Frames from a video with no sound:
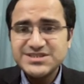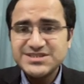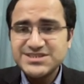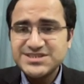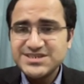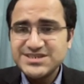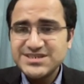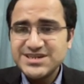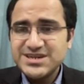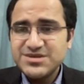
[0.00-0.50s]
the
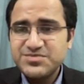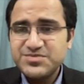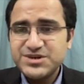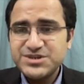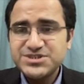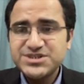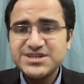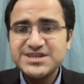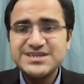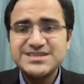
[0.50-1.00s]
general
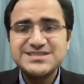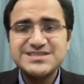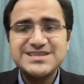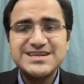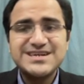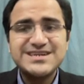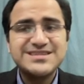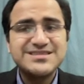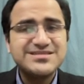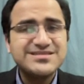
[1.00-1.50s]
impression is
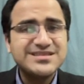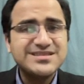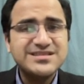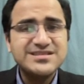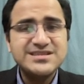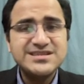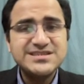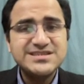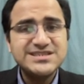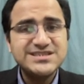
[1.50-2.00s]
that
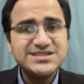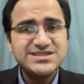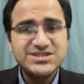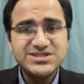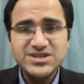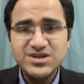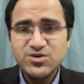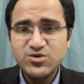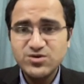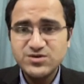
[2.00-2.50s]
this
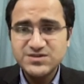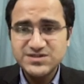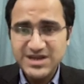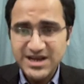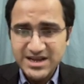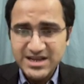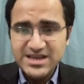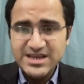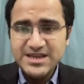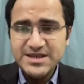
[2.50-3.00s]
ECG looks
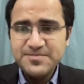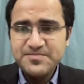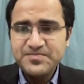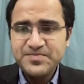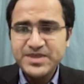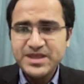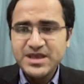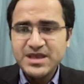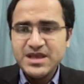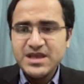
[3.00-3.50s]
ugly.
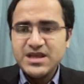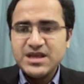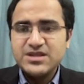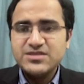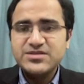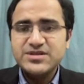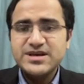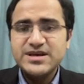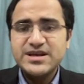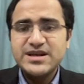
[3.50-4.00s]

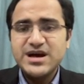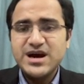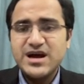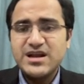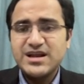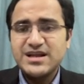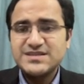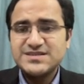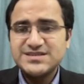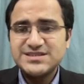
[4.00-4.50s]
There
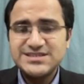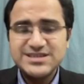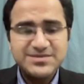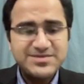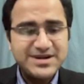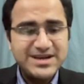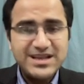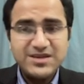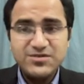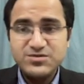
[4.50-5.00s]
are ST
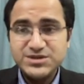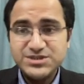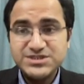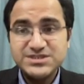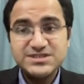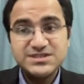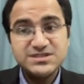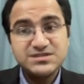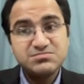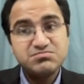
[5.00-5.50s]
segment
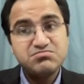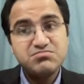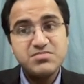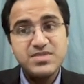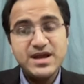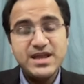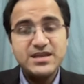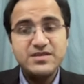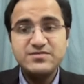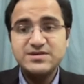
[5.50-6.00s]
elevations
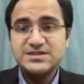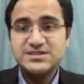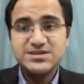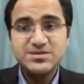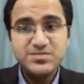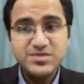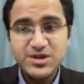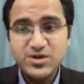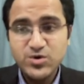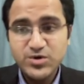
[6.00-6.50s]
by even
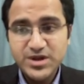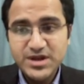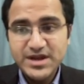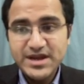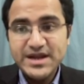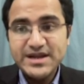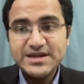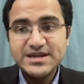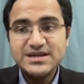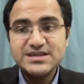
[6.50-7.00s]
simply looking
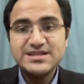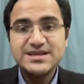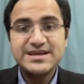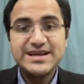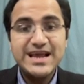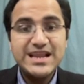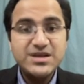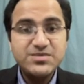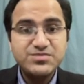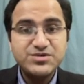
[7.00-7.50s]
at it. The
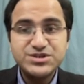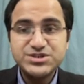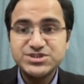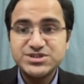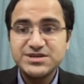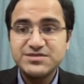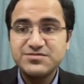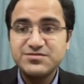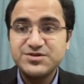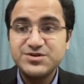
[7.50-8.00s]

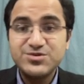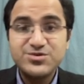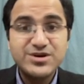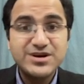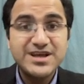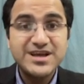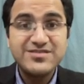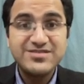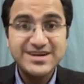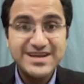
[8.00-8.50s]
calibration, we do not
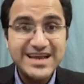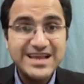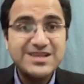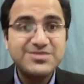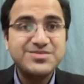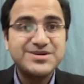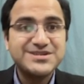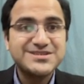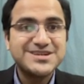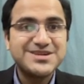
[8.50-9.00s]
have a
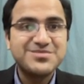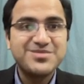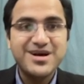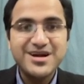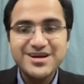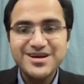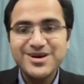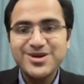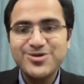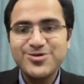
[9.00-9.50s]
calibration
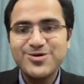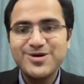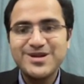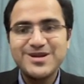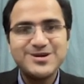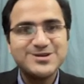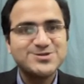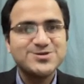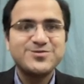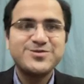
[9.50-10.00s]
marker over
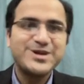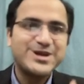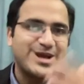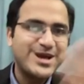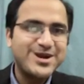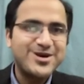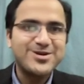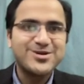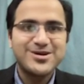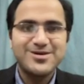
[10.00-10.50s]
here, so we
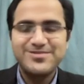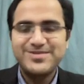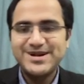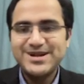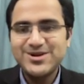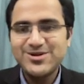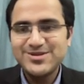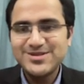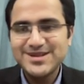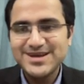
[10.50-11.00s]
cannot
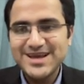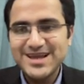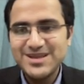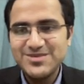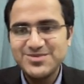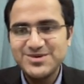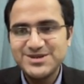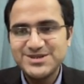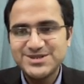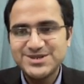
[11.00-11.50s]
comment on the
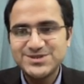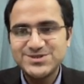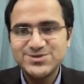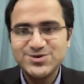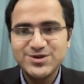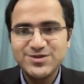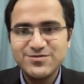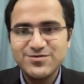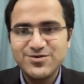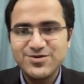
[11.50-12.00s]
calibration.
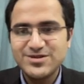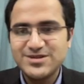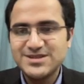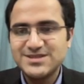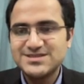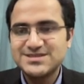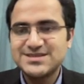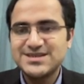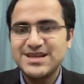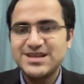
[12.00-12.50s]
Sorry for
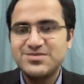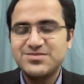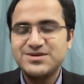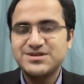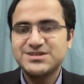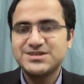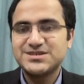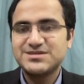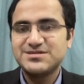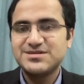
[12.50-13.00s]
this
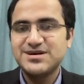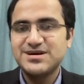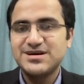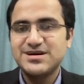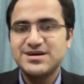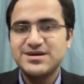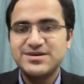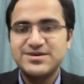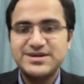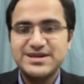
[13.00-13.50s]
calibration
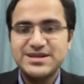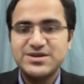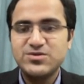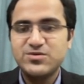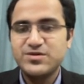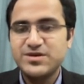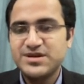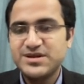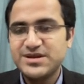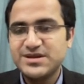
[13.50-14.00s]
uh, written
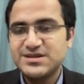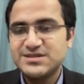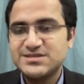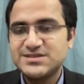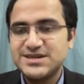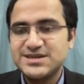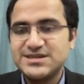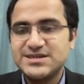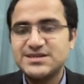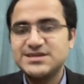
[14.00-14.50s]
over here,
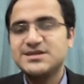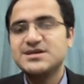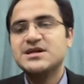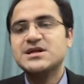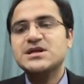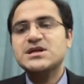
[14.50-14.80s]
standard.